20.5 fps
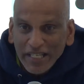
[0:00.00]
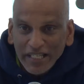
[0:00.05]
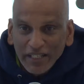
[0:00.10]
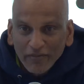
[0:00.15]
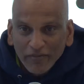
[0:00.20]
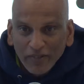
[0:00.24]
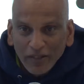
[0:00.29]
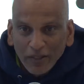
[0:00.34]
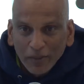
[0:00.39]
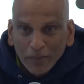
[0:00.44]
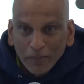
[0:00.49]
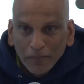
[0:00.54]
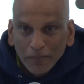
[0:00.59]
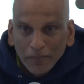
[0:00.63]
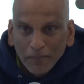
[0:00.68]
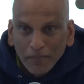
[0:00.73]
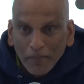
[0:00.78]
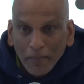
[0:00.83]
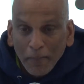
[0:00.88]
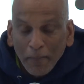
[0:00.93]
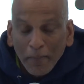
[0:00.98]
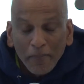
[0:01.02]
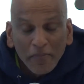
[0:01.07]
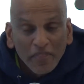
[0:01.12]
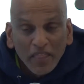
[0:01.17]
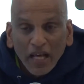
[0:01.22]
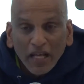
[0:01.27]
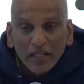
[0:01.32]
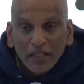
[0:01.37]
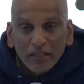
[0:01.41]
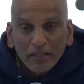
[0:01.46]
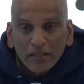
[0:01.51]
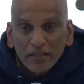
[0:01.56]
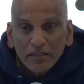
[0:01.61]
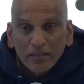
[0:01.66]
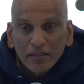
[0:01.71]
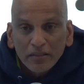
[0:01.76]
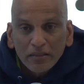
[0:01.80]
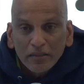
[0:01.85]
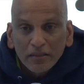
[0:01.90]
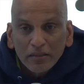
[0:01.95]
evil. That
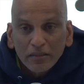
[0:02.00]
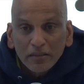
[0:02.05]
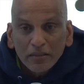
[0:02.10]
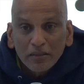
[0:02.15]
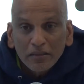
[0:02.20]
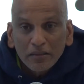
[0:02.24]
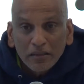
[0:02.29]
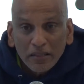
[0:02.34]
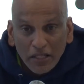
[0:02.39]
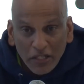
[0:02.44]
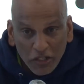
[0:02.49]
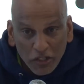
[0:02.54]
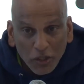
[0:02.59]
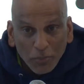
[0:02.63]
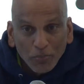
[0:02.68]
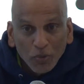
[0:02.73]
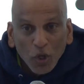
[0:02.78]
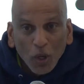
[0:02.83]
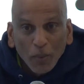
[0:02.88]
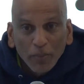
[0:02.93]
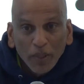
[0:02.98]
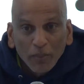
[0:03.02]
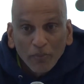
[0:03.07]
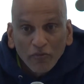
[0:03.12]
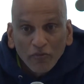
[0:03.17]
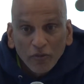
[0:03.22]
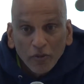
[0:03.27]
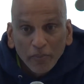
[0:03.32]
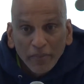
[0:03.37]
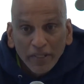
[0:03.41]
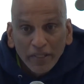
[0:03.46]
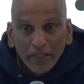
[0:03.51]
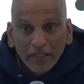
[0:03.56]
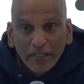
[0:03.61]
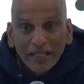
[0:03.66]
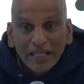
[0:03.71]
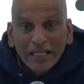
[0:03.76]
is a problem for me.